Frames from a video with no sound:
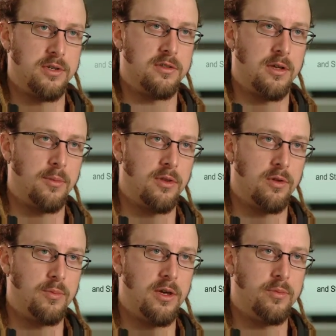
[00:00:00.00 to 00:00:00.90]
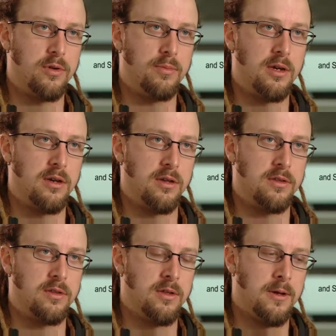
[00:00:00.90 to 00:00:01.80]
to some of those people
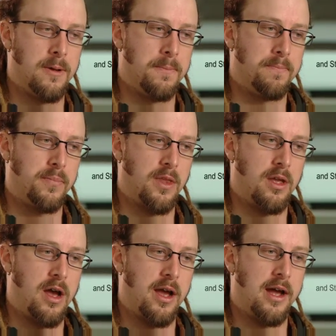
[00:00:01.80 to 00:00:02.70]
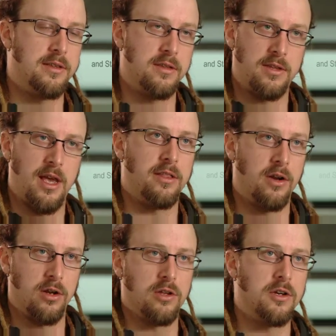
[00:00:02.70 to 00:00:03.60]
because I got to stand
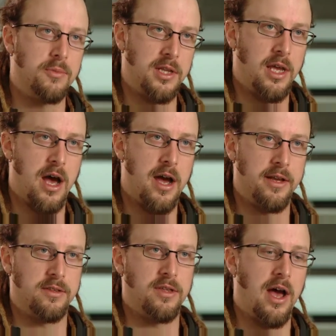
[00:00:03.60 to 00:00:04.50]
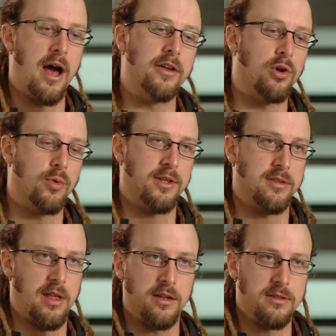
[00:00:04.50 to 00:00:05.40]
there and look them in the eye and say, I know what
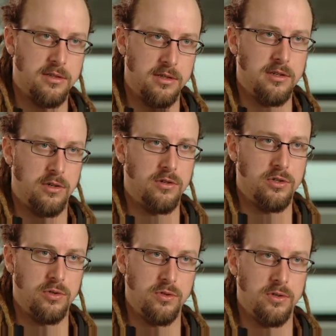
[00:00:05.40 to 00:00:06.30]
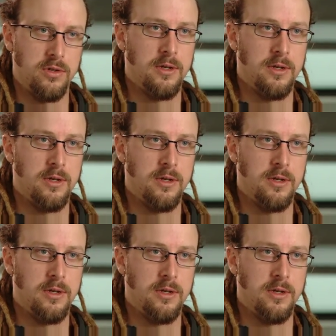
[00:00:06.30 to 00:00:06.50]
it's like to sit in your shoes.